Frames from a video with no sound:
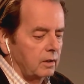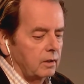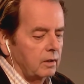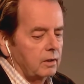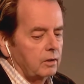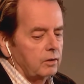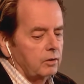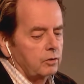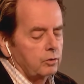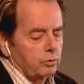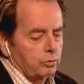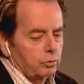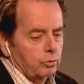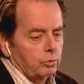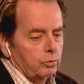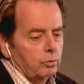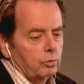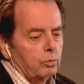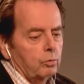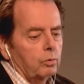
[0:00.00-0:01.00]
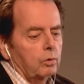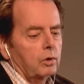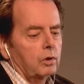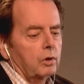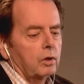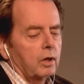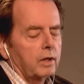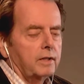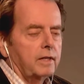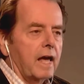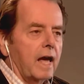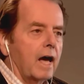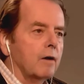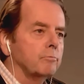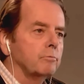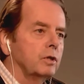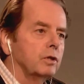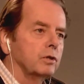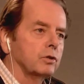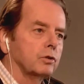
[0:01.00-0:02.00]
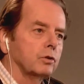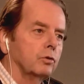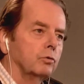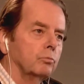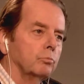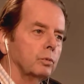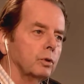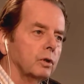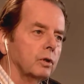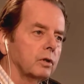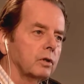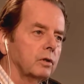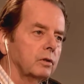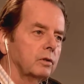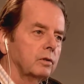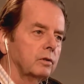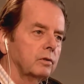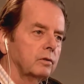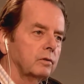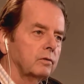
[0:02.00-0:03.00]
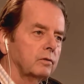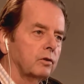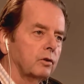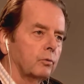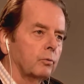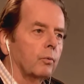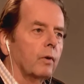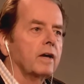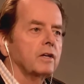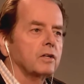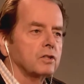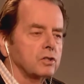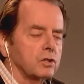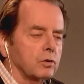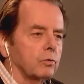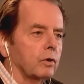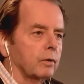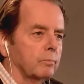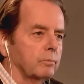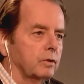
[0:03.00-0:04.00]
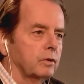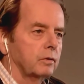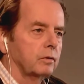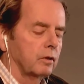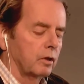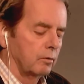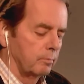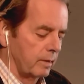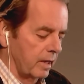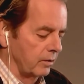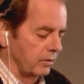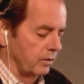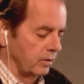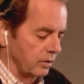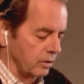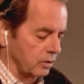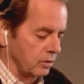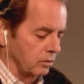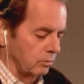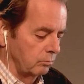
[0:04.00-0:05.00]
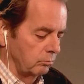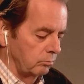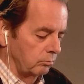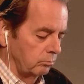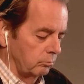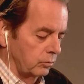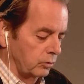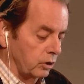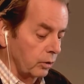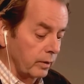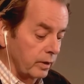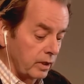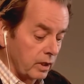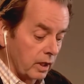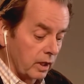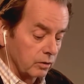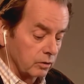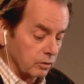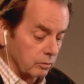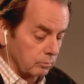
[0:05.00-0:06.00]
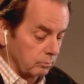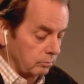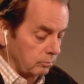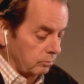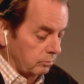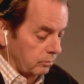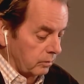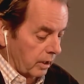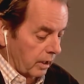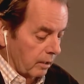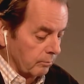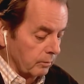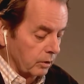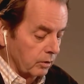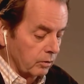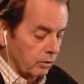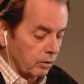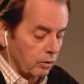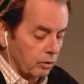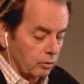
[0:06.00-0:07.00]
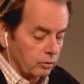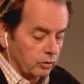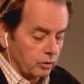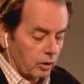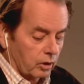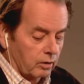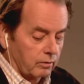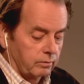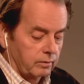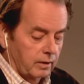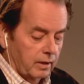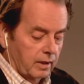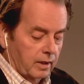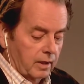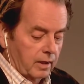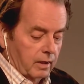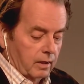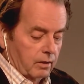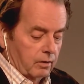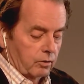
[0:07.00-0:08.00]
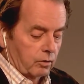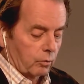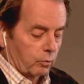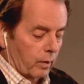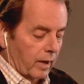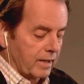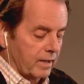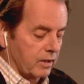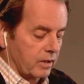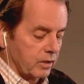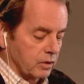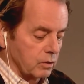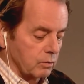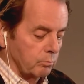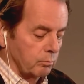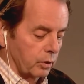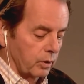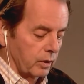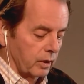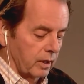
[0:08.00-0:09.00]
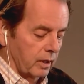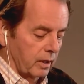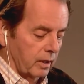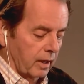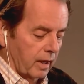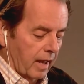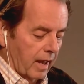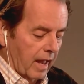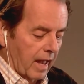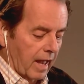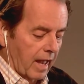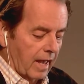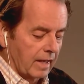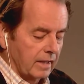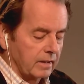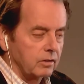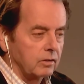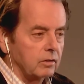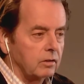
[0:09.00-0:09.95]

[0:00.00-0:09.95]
to adapt his own book, to write a script about this. So he does. Cameron Crowe goes off to write this book. and